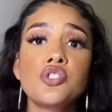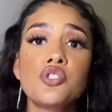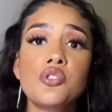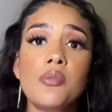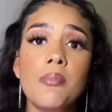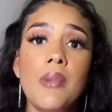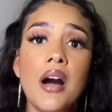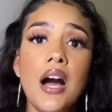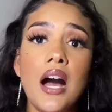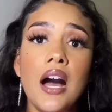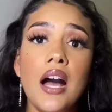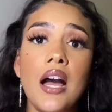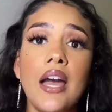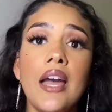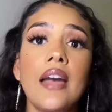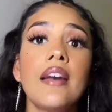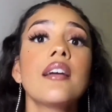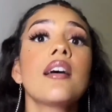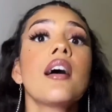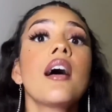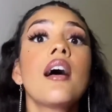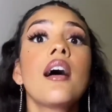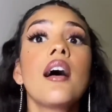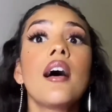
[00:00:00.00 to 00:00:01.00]
my
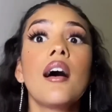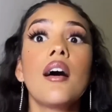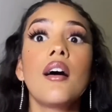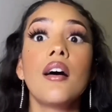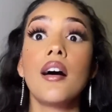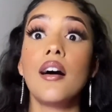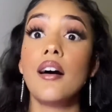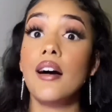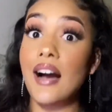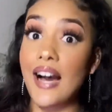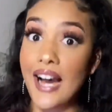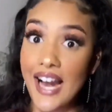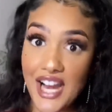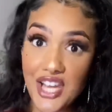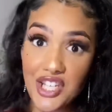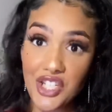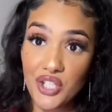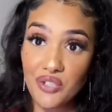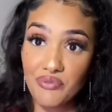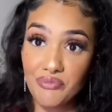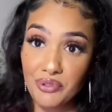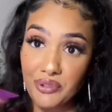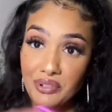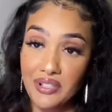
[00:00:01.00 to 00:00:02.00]

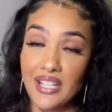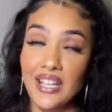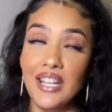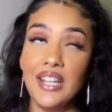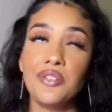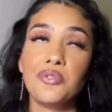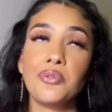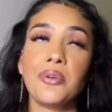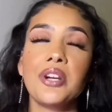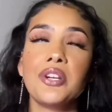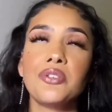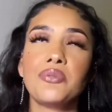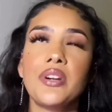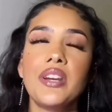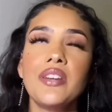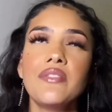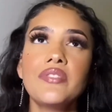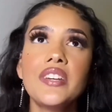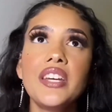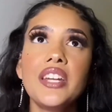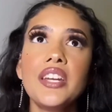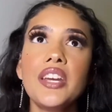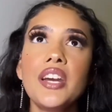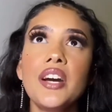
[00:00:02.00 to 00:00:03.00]
hygiene routine 2020
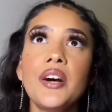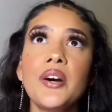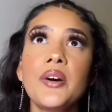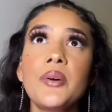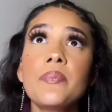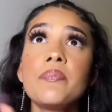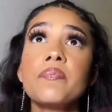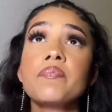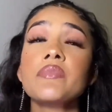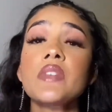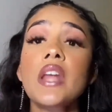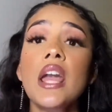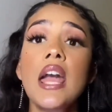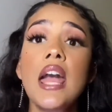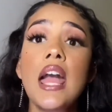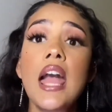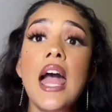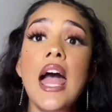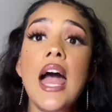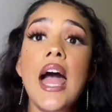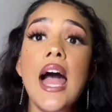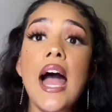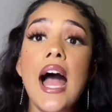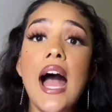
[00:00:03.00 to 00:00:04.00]
video,
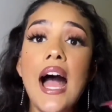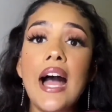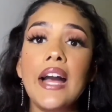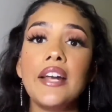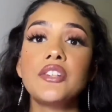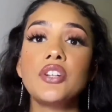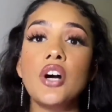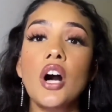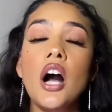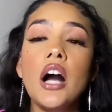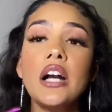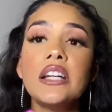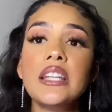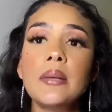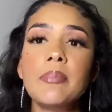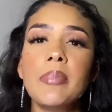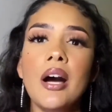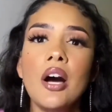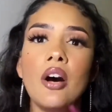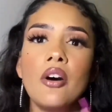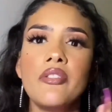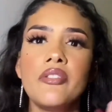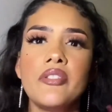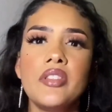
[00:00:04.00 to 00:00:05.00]
I talked
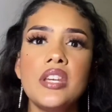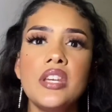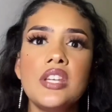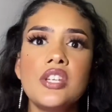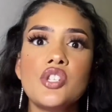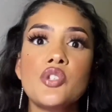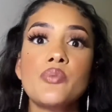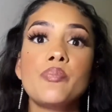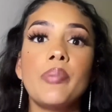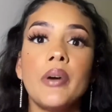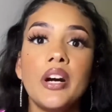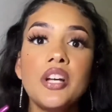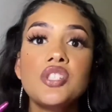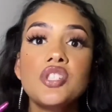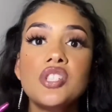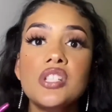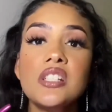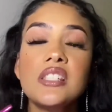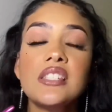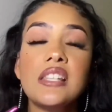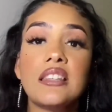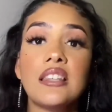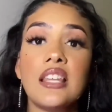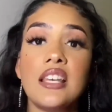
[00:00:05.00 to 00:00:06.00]
about these
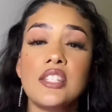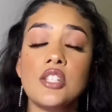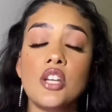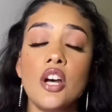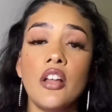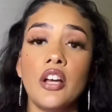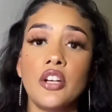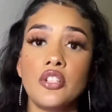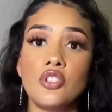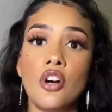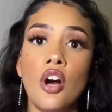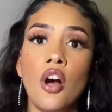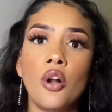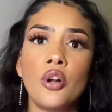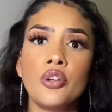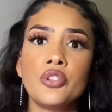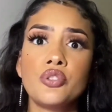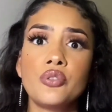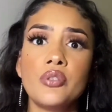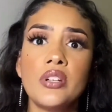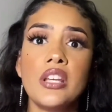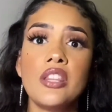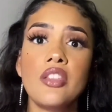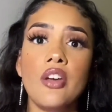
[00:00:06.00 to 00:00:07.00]
sponges that they sell at Dollar
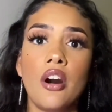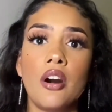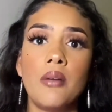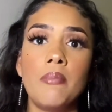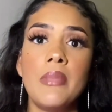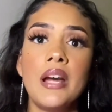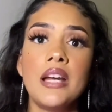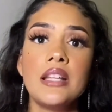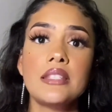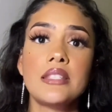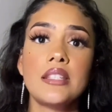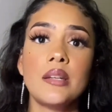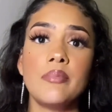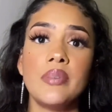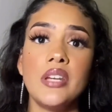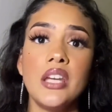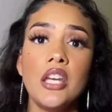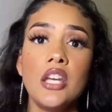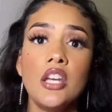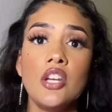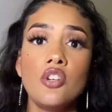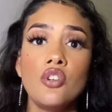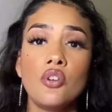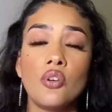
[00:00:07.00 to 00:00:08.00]
Tree that are meant to
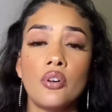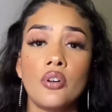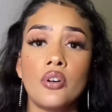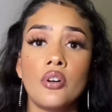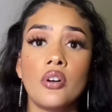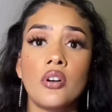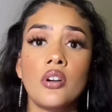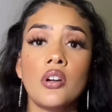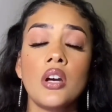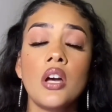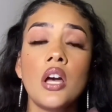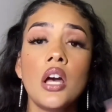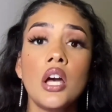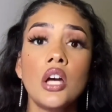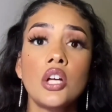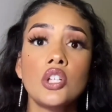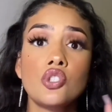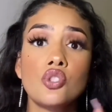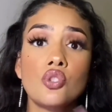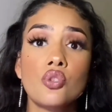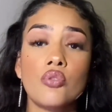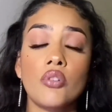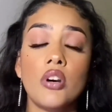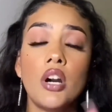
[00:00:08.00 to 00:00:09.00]
be your
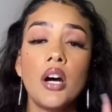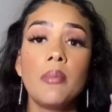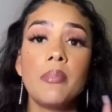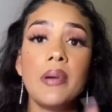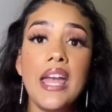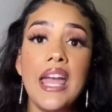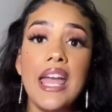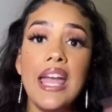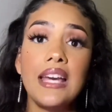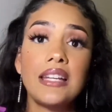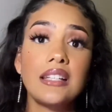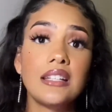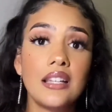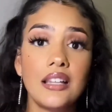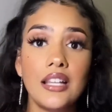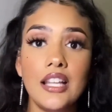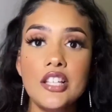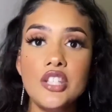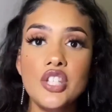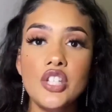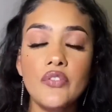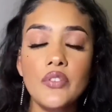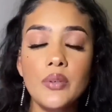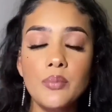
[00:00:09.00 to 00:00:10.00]
scrub and
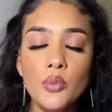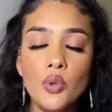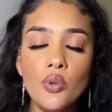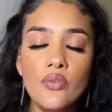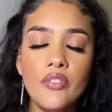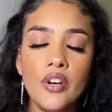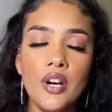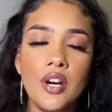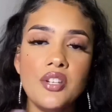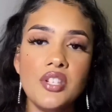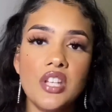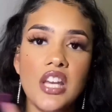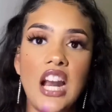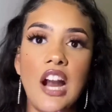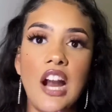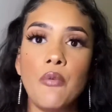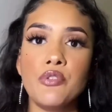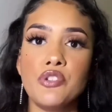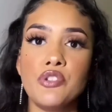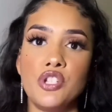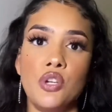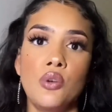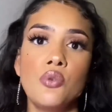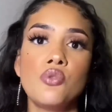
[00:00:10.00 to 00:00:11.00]
cleanser removers and I
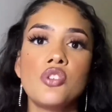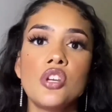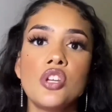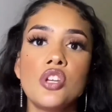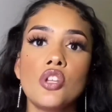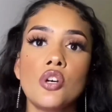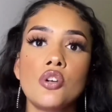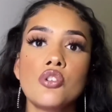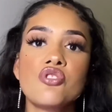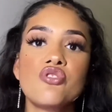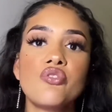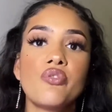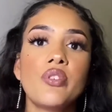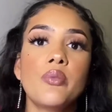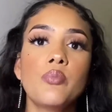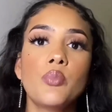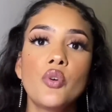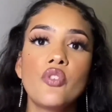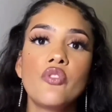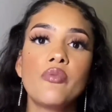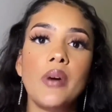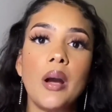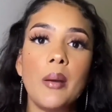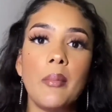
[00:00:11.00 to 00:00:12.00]
was using those to
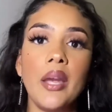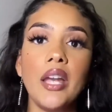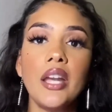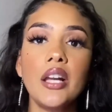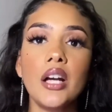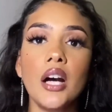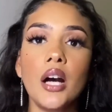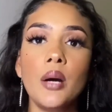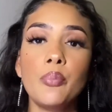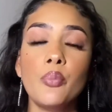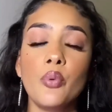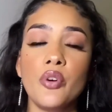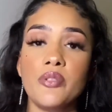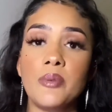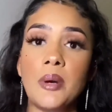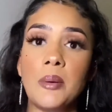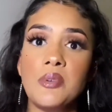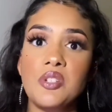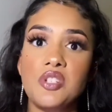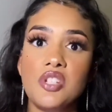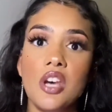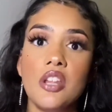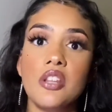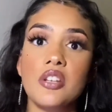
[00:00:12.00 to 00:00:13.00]
remove my makeup with my
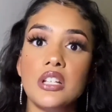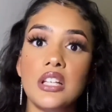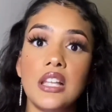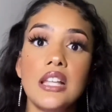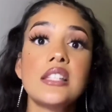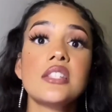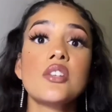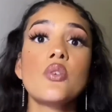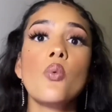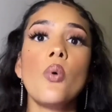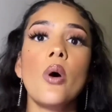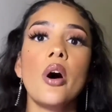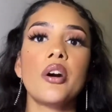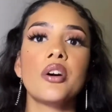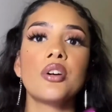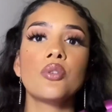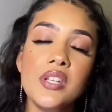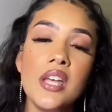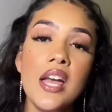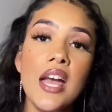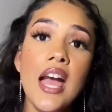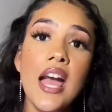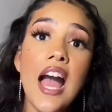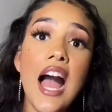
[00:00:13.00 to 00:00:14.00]
micellar cleansing water.
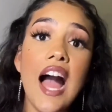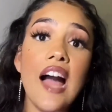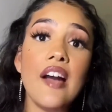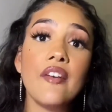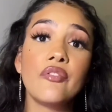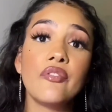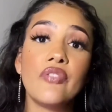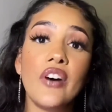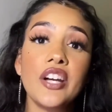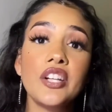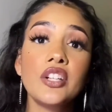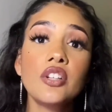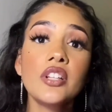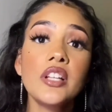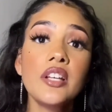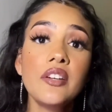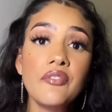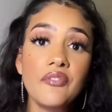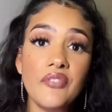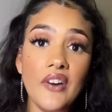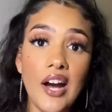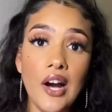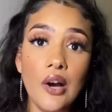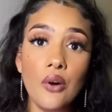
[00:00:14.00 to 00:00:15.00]
I finally
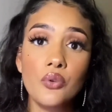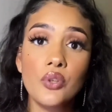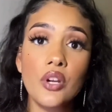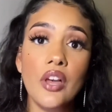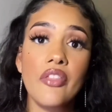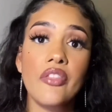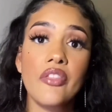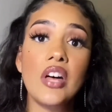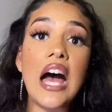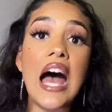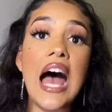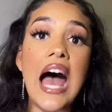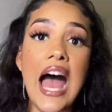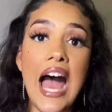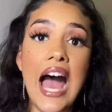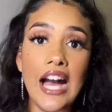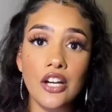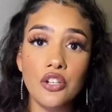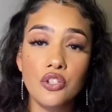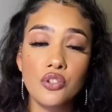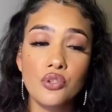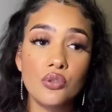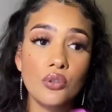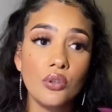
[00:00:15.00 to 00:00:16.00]
found the
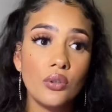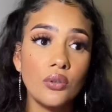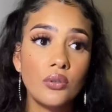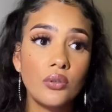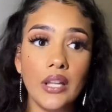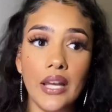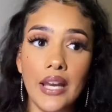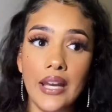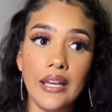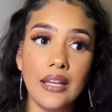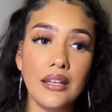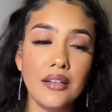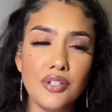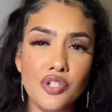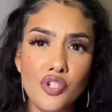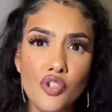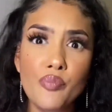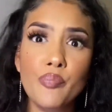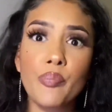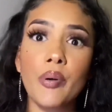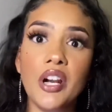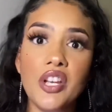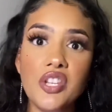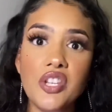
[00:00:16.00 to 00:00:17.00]
actual like
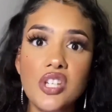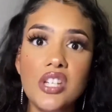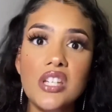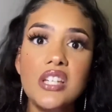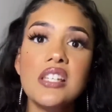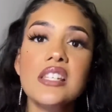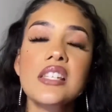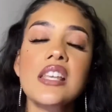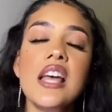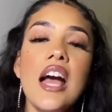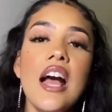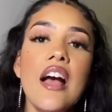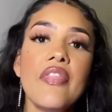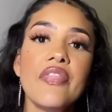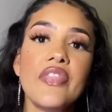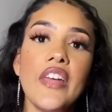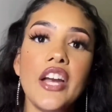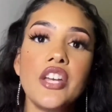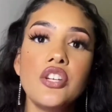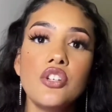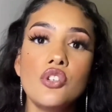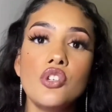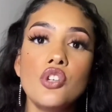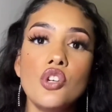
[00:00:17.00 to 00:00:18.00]
sponges
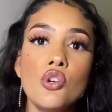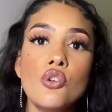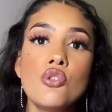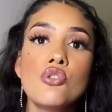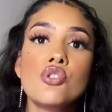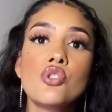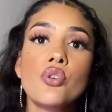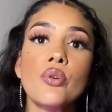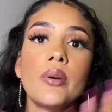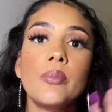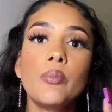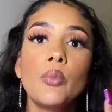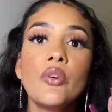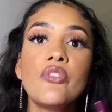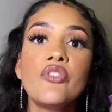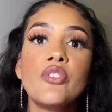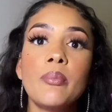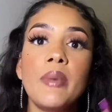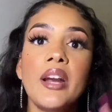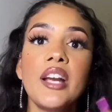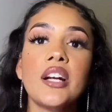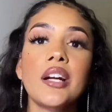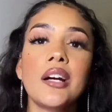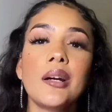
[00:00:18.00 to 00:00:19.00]
that you use to remove your
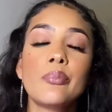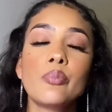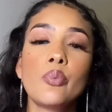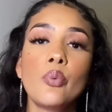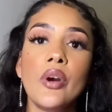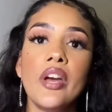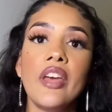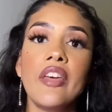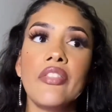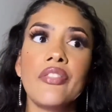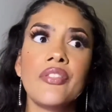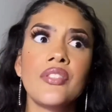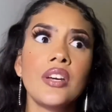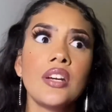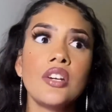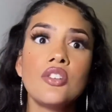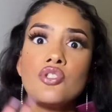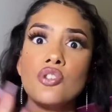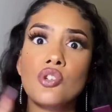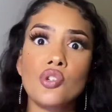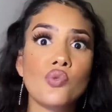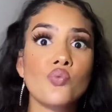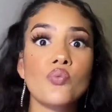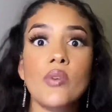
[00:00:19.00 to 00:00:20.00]
makeup with
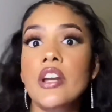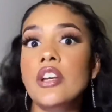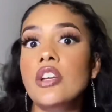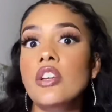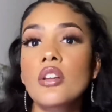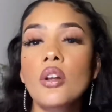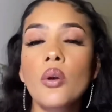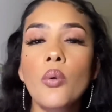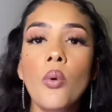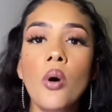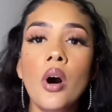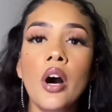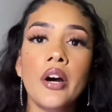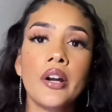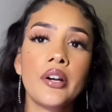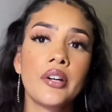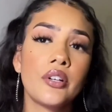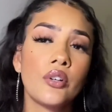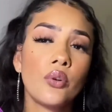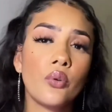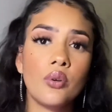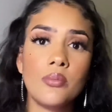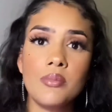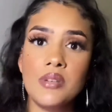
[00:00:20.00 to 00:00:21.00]
just regular water
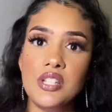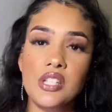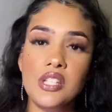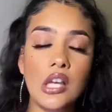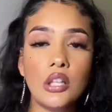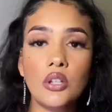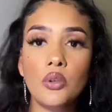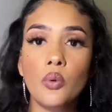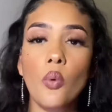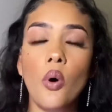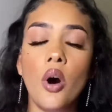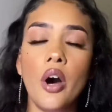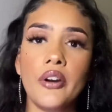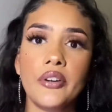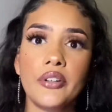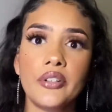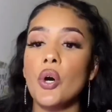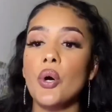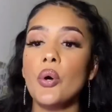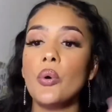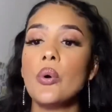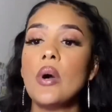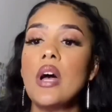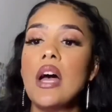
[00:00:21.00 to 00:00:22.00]
or micellar water.
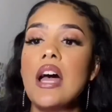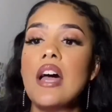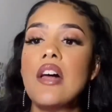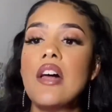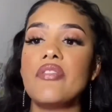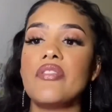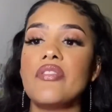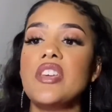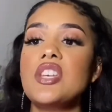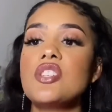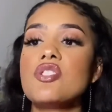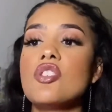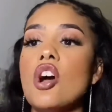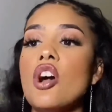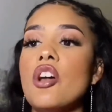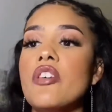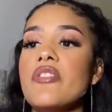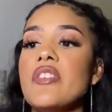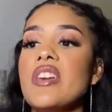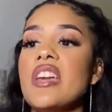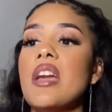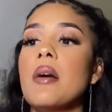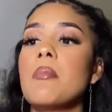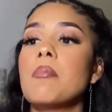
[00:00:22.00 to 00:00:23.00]
So these are
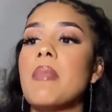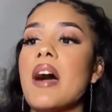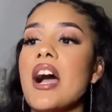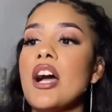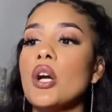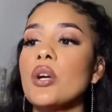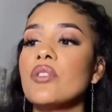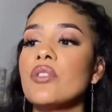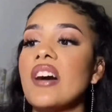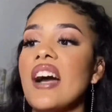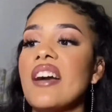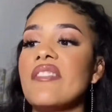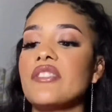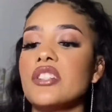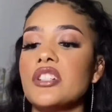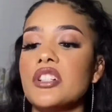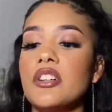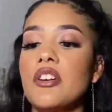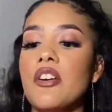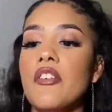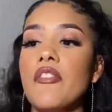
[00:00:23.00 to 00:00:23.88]
the microfiber